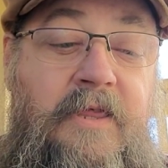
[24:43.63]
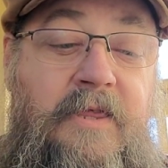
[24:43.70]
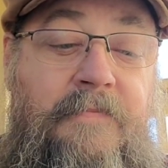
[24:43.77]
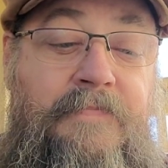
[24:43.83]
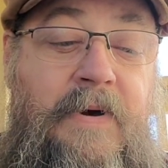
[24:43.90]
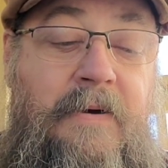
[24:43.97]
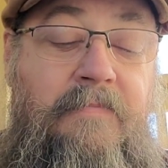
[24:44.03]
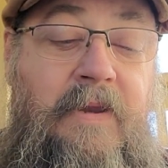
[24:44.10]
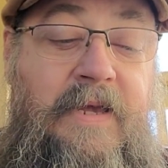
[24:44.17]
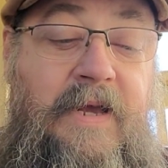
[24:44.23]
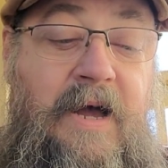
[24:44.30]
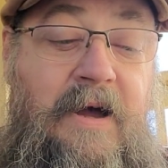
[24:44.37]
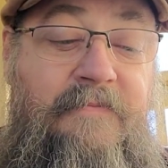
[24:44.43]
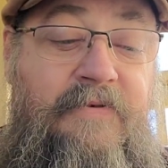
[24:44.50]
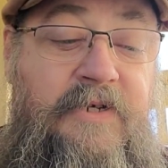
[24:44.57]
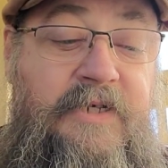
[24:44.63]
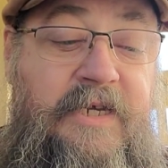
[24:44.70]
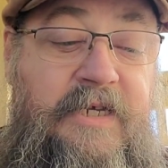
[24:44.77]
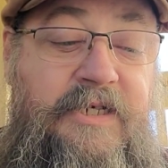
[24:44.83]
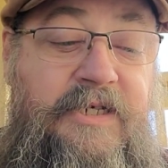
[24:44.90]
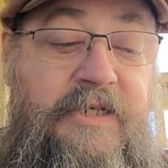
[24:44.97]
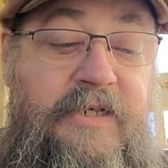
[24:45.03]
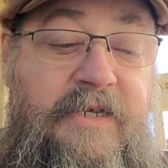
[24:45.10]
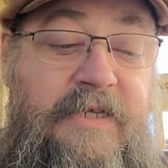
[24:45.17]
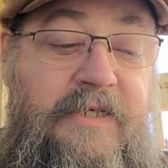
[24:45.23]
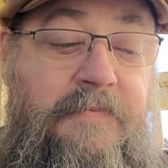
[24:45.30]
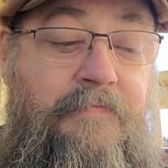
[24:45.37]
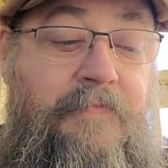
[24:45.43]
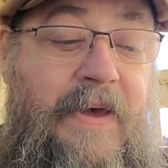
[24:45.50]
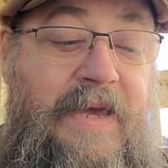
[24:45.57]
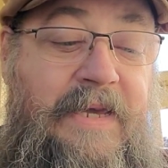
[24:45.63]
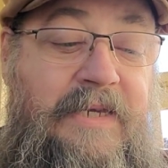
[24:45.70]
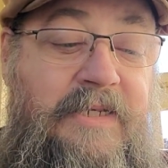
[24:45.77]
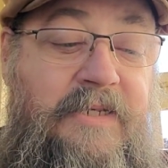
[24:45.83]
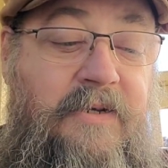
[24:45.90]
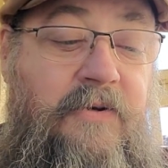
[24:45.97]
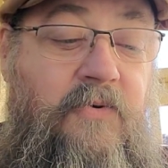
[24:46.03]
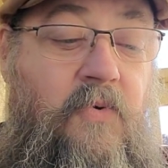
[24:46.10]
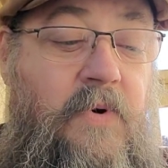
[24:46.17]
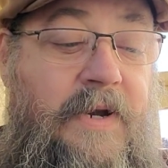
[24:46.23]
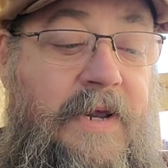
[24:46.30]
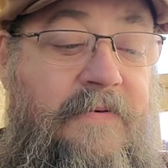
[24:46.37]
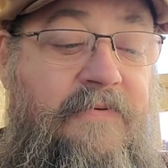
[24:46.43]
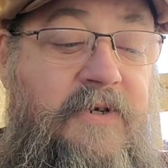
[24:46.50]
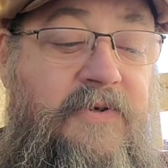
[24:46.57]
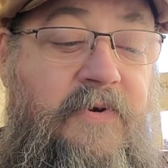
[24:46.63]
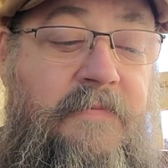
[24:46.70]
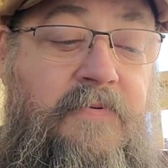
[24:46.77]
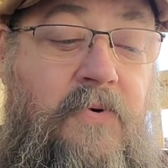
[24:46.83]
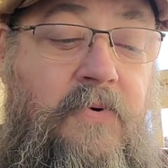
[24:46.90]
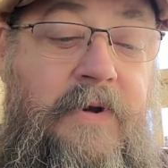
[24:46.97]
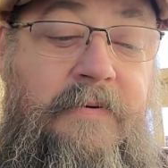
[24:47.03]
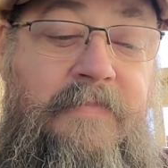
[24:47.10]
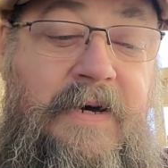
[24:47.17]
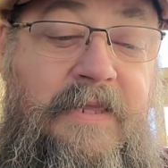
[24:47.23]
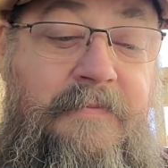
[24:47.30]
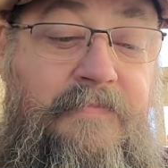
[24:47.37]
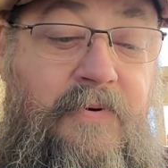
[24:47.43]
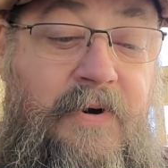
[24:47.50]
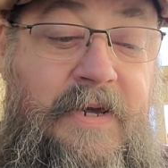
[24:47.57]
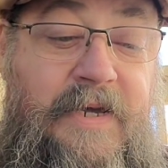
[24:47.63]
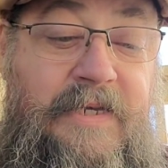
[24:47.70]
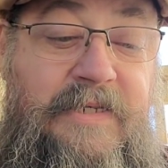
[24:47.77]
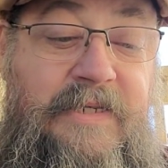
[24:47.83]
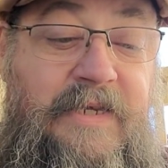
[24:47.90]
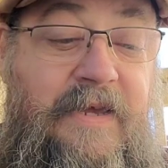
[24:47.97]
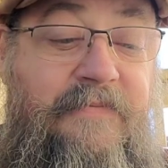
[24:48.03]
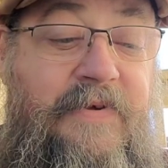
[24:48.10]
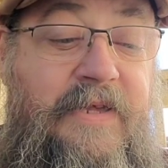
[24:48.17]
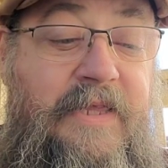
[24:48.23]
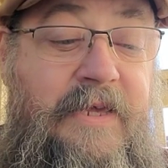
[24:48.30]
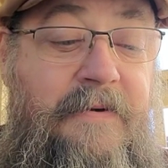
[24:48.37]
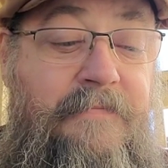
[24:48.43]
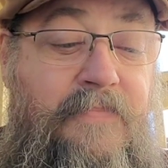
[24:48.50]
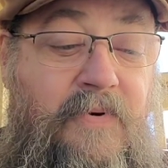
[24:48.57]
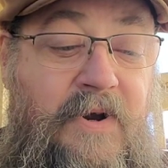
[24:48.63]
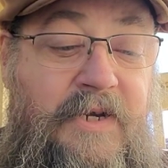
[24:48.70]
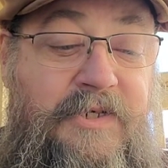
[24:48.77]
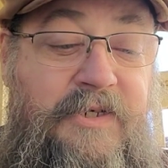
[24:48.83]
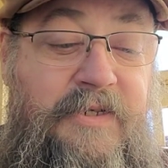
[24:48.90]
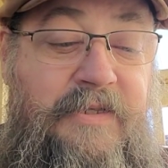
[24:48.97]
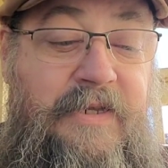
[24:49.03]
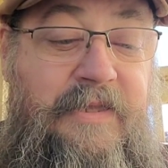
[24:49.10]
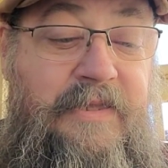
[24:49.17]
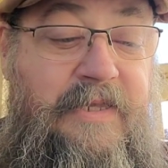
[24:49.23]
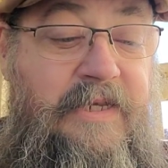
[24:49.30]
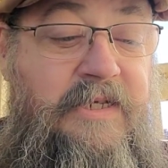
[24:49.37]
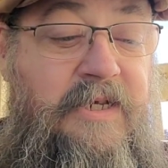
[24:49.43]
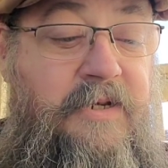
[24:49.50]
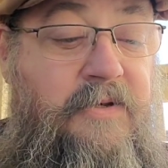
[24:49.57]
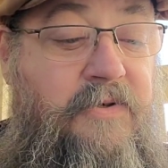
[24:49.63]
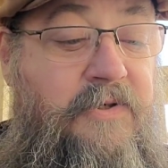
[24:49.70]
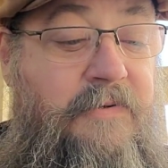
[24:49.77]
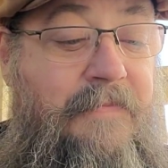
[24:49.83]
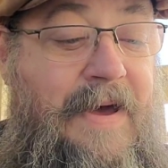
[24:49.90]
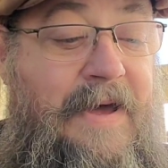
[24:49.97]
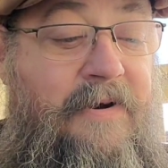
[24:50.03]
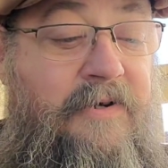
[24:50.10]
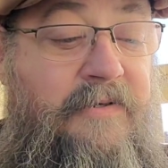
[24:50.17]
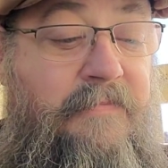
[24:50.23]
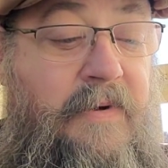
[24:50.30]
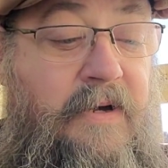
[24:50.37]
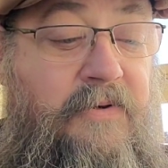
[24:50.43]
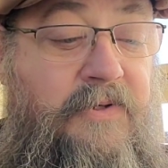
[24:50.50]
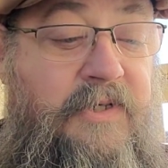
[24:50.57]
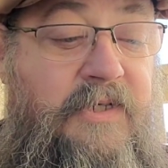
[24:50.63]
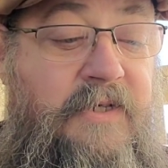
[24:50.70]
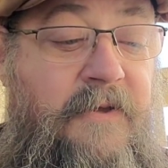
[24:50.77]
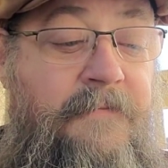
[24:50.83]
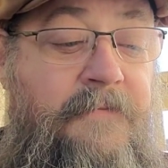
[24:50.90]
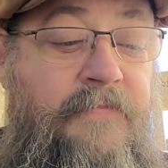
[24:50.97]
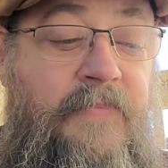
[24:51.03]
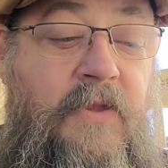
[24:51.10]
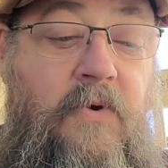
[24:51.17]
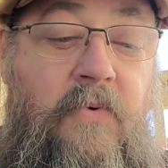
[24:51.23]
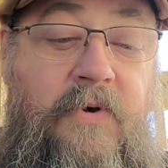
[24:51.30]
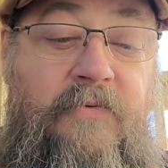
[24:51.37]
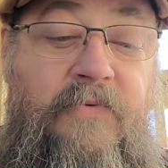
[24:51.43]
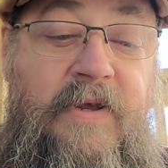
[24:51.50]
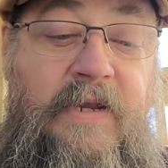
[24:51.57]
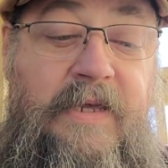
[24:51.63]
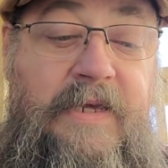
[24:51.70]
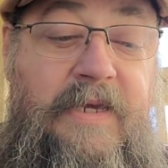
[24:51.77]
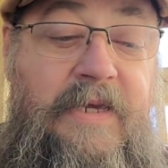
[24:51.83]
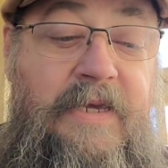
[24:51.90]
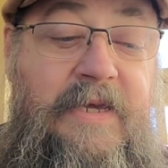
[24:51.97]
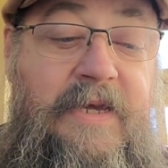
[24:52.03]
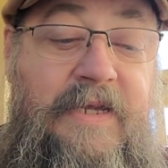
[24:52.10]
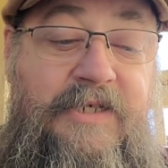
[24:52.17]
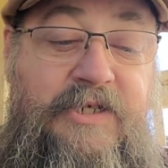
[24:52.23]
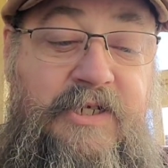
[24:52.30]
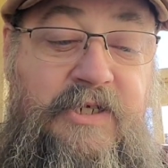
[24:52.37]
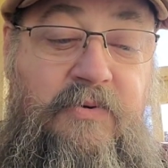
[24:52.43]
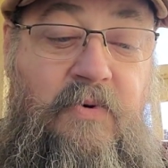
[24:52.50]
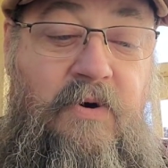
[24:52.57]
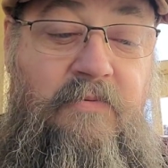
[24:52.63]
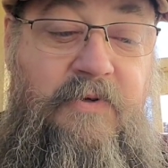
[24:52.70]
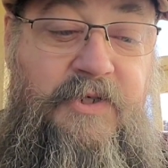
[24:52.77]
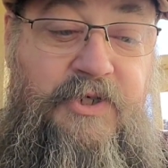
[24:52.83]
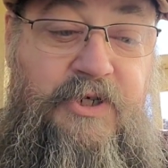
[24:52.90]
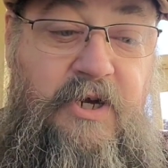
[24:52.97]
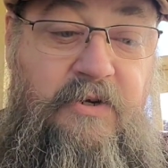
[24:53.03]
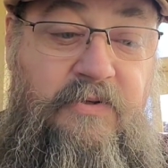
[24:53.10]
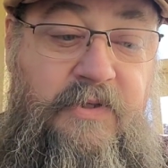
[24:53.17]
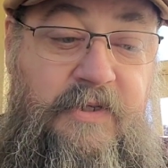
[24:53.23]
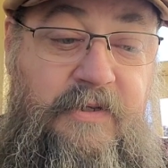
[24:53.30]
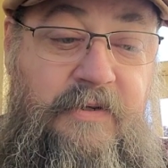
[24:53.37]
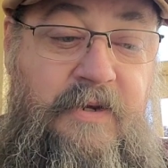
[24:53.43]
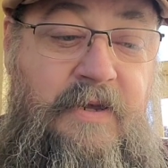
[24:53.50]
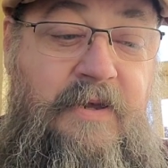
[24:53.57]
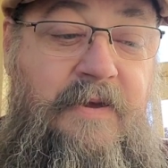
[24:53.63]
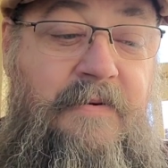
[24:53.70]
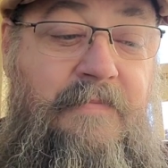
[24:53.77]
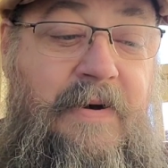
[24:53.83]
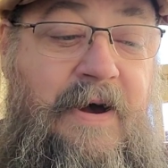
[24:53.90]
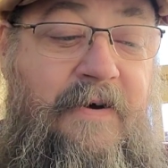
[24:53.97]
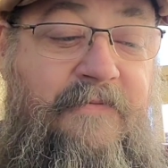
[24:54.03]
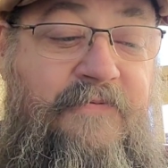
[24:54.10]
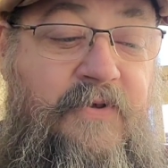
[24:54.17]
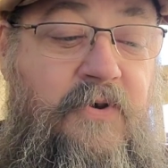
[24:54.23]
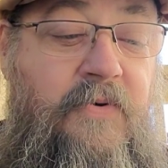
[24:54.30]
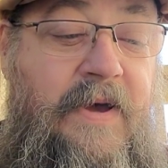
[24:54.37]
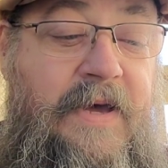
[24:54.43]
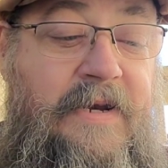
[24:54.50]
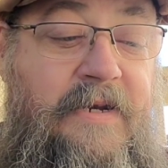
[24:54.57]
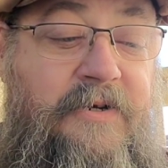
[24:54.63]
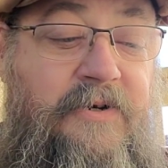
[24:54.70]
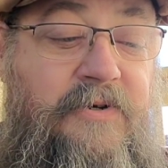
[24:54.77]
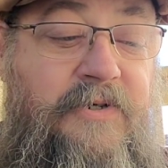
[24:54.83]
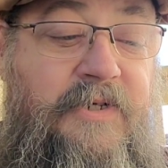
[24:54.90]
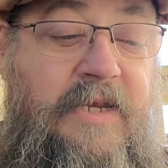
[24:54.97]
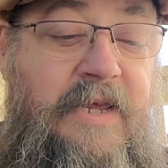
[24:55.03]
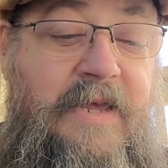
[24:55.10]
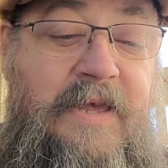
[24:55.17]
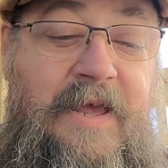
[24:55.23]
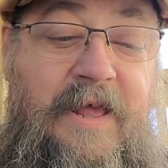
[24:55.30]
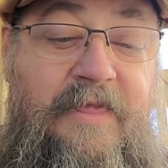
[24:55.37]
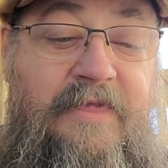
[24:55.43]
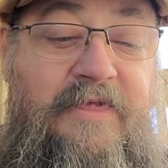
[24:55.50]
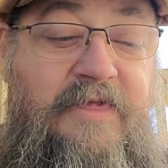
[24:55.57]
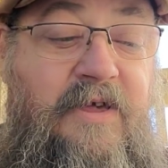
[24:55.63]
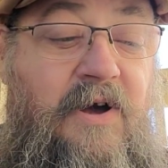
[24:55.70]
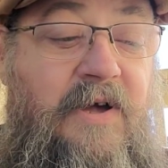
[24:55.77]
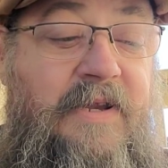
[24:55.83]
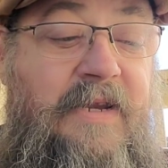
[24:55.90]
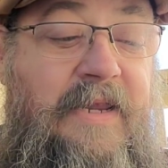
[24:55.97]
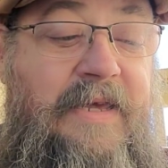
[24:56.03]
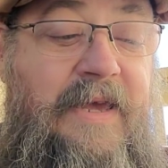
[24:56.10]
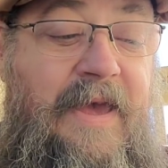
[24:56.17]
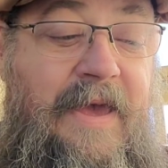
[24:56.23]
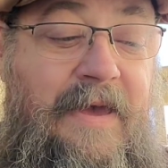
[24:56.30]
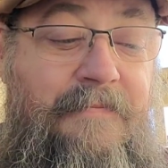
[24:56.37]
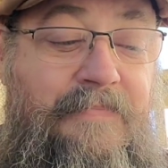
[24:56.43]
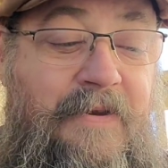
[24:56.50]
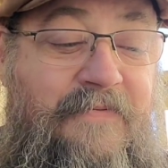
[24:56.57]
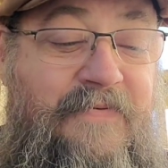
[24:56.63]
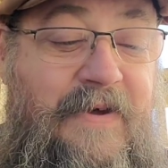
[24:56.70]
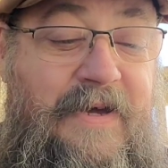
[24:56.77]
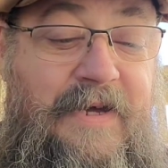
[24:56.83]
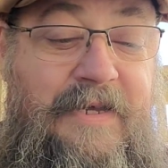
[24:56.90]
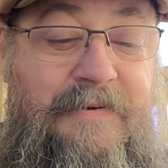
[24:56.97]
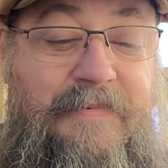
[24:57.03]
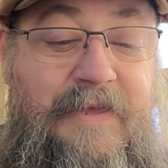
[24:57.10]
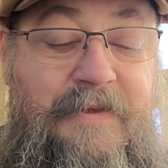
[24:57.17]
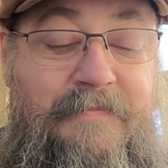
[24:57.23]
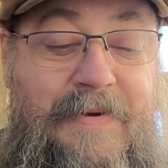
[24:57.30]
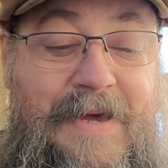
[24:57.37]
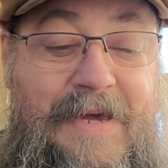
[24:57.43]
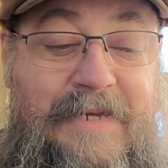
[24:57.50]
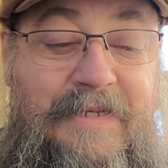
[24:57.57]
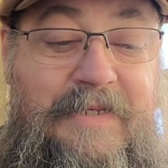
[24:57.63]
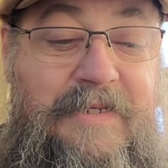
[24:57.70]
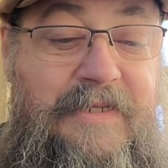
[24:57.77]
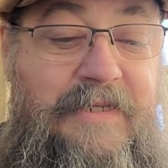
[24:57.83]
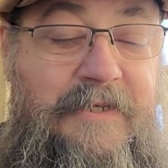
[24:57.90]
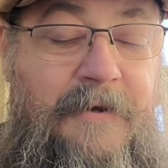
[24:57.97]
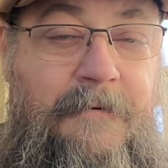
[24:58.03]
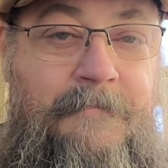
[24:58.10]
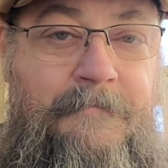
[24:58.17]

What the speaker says: The public conversation is based on whatever's reported by the press, giving the impression that this news matters most, when really it's just what was chosen by a few editors and thoughtfully amplified by the masses.